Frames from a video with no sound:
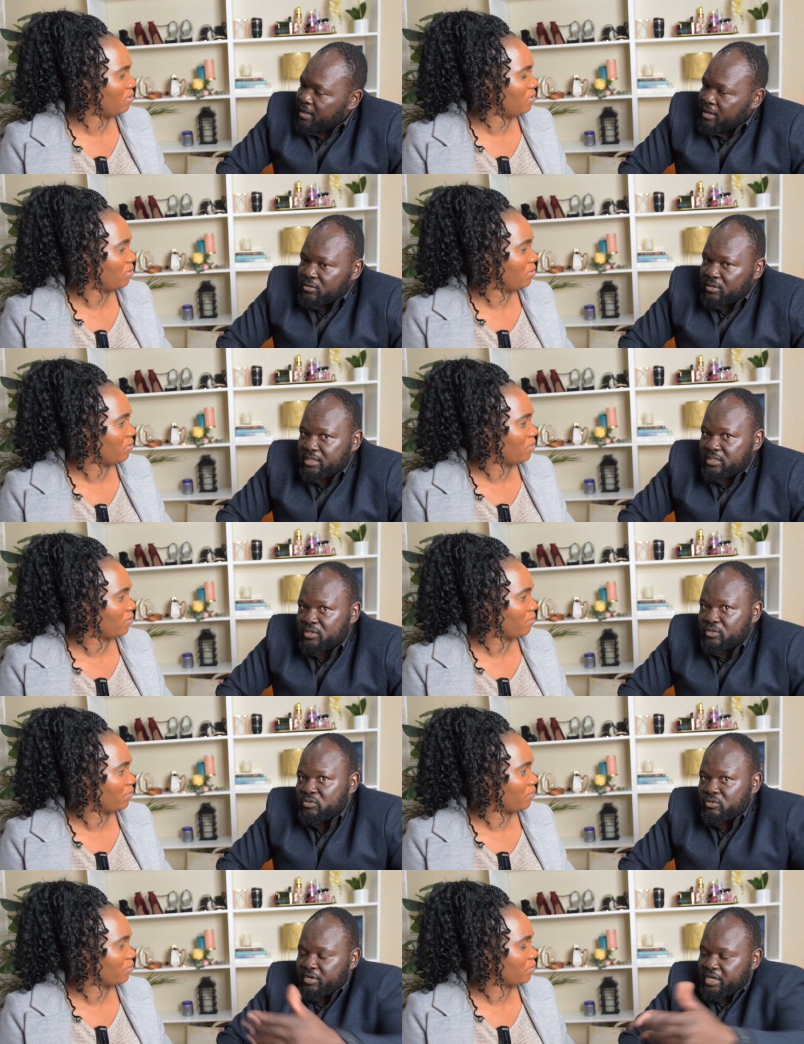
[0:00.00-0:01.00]
Speaker 1: Yeah, so that
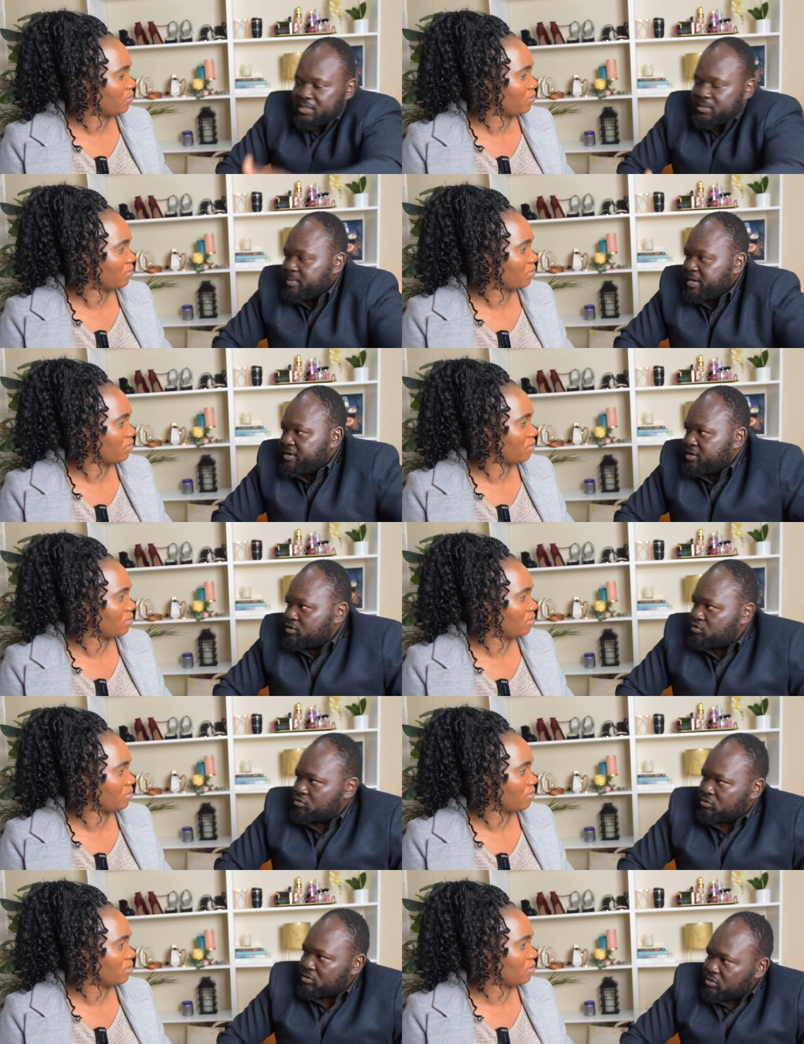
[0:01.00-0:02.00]
you get
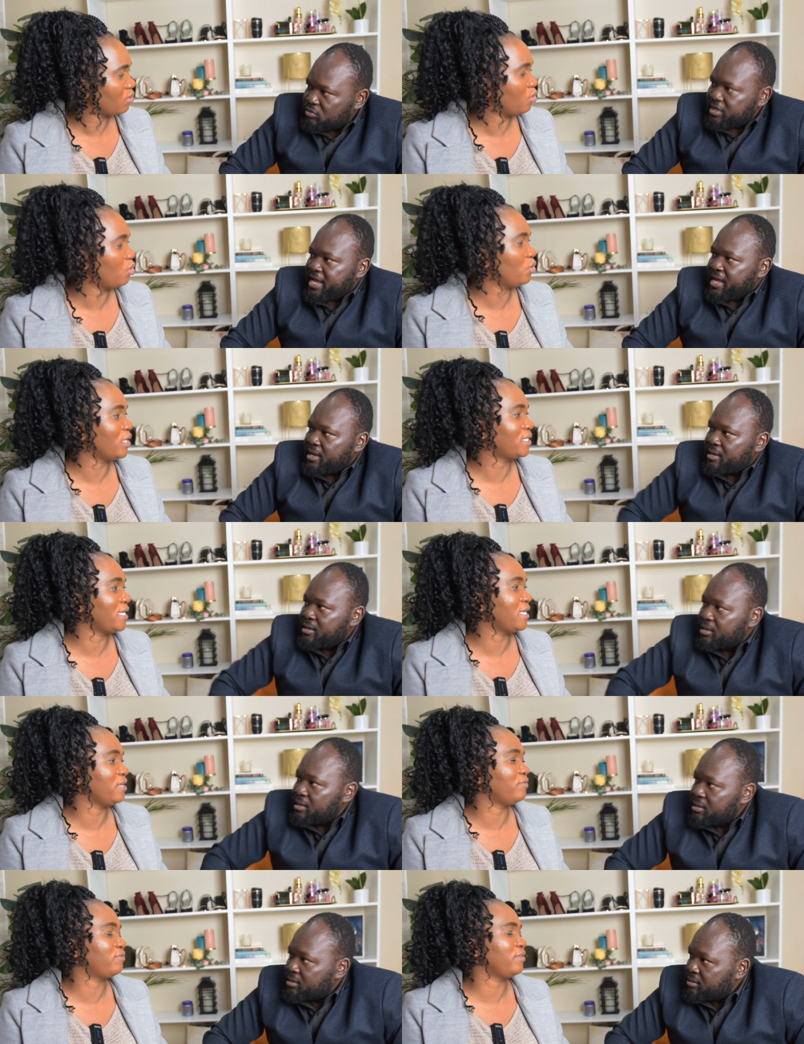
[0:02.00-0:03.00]
married to. to oh, you're
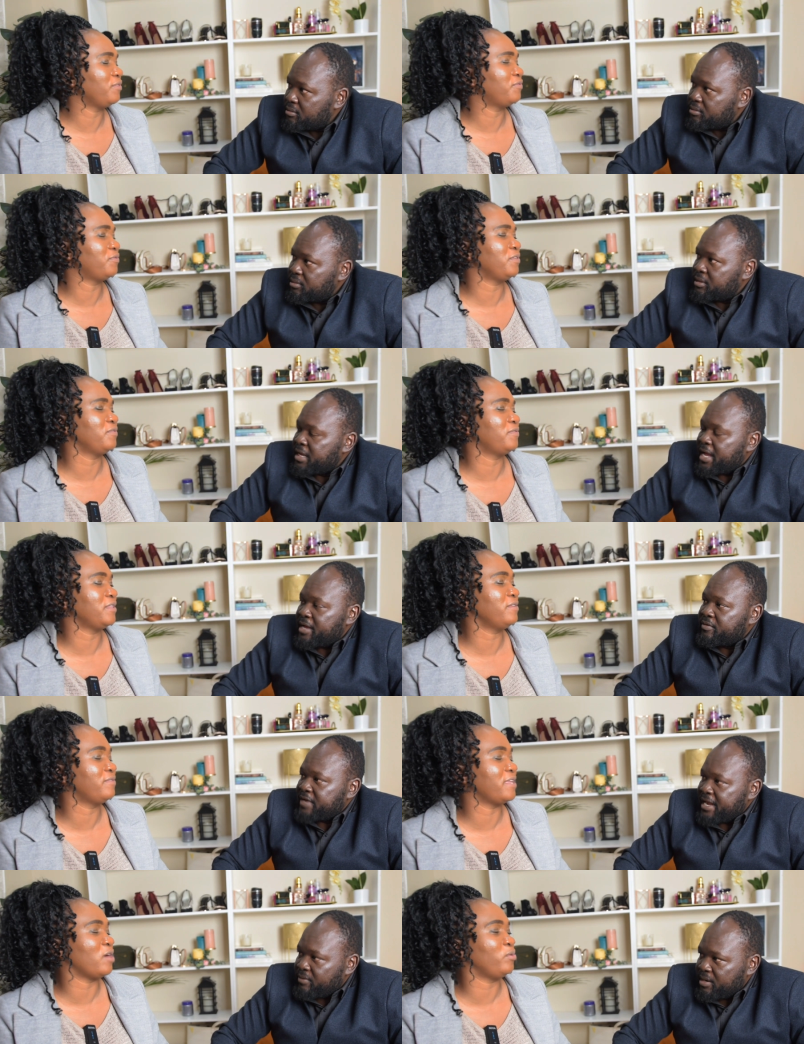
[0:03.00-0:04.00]
Speaker 2: saying if if if, yeah,
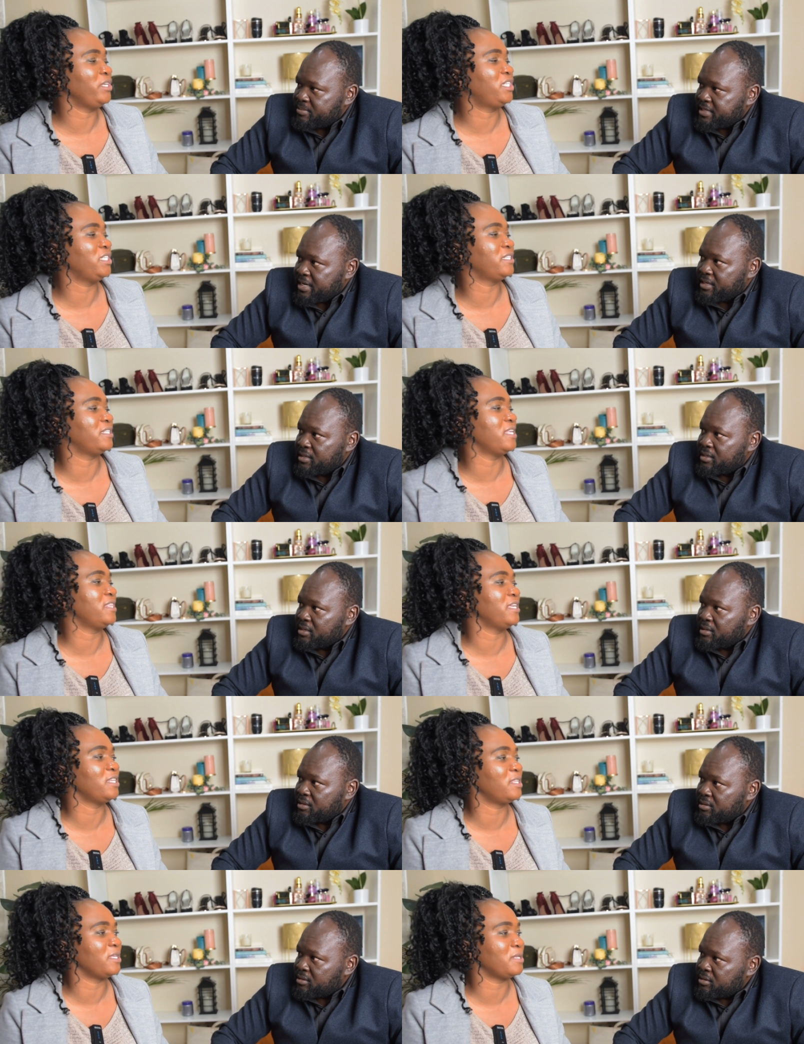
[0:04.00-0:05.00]
if like they are witches, saying, then
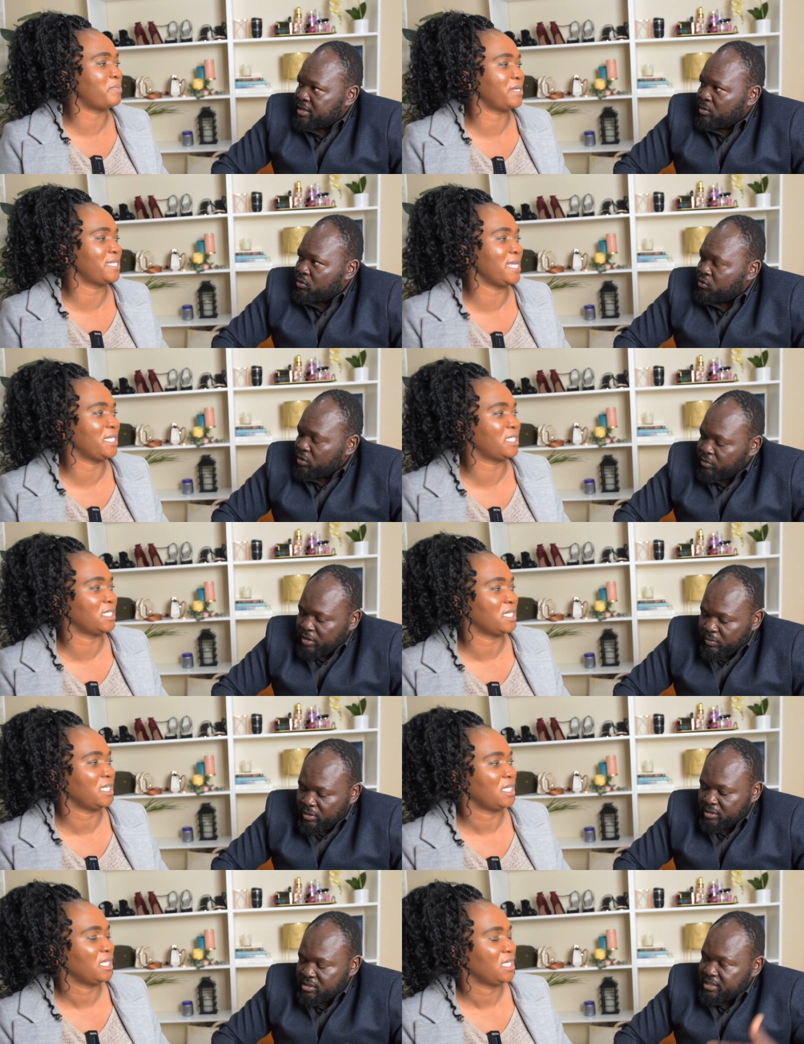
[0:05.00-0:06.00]
they they, they pretend.
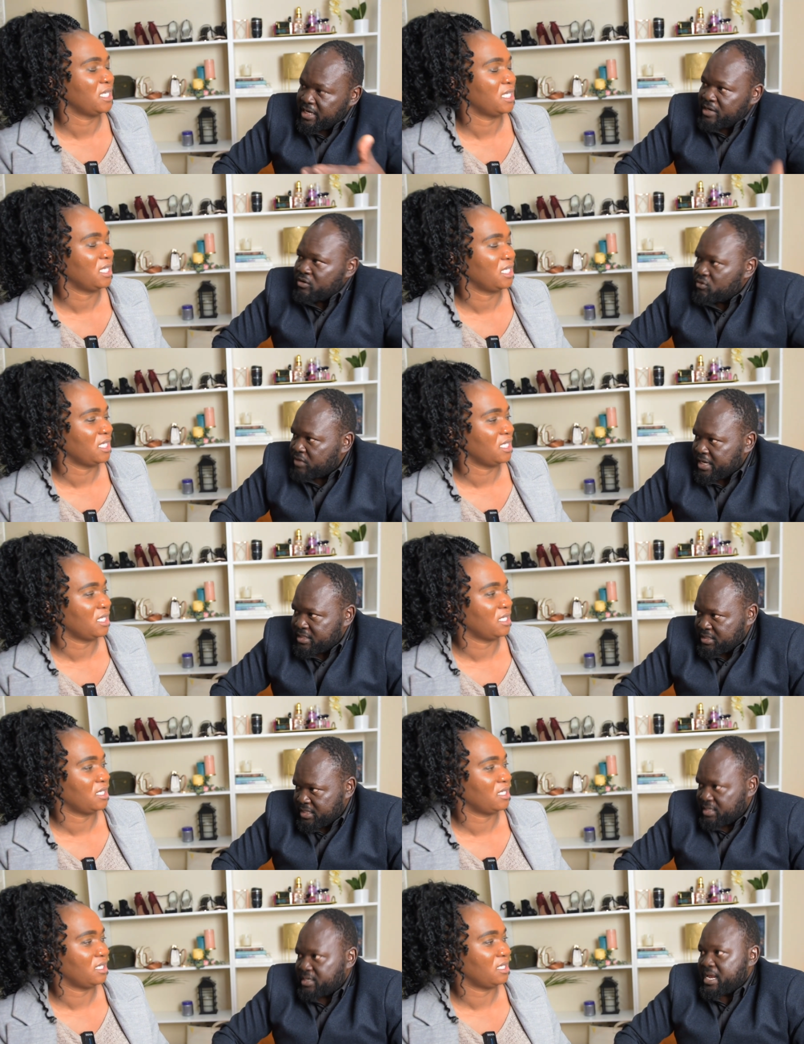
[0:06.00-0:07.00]
they
Speaker 1: won't tell you
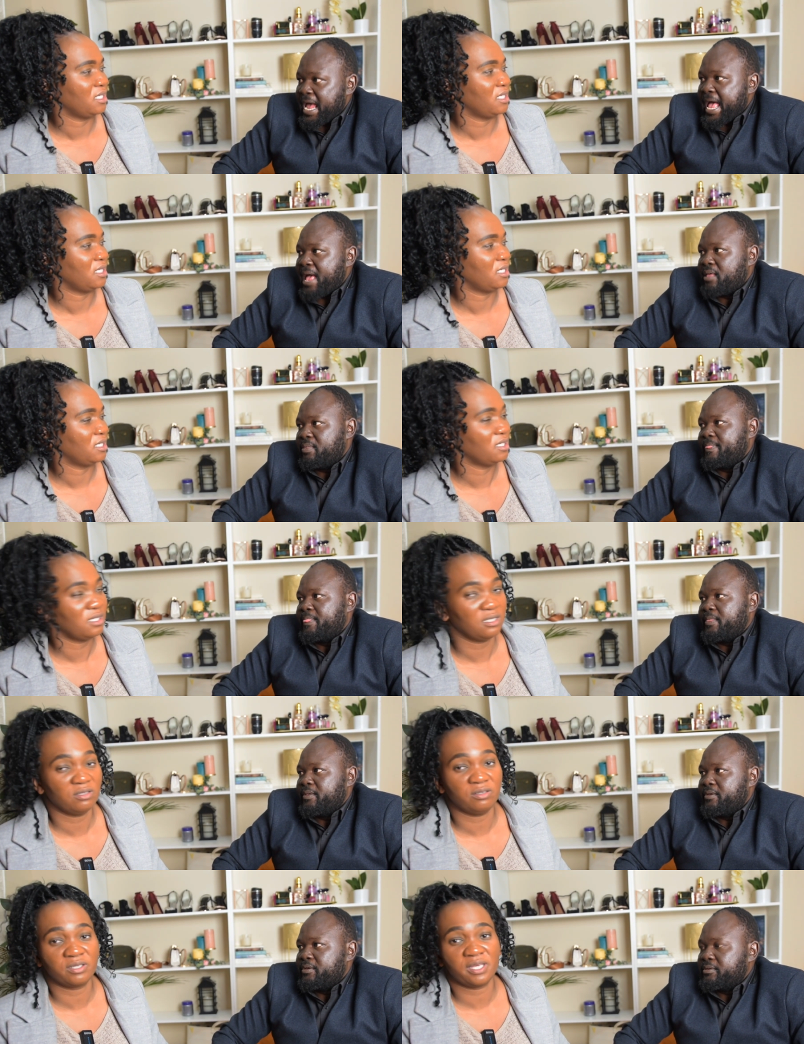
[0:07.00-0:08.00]
that. Uh, yeah
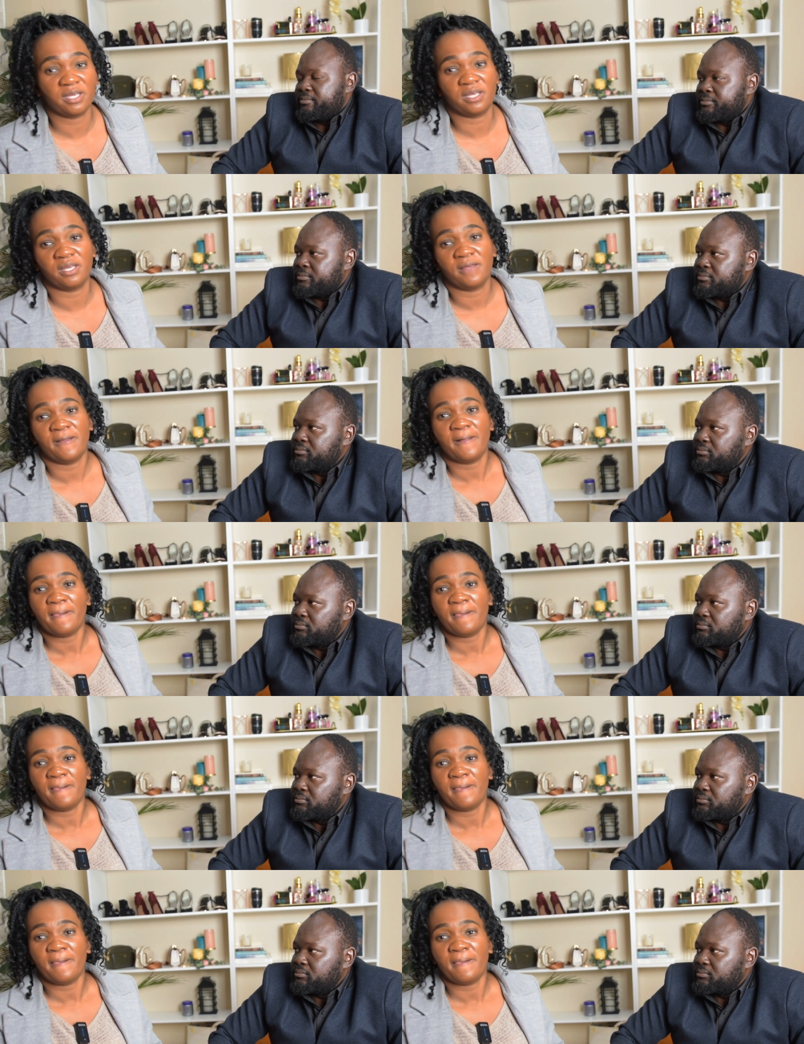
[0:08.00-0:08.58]
Speaker 2: Oh, okay. Mm.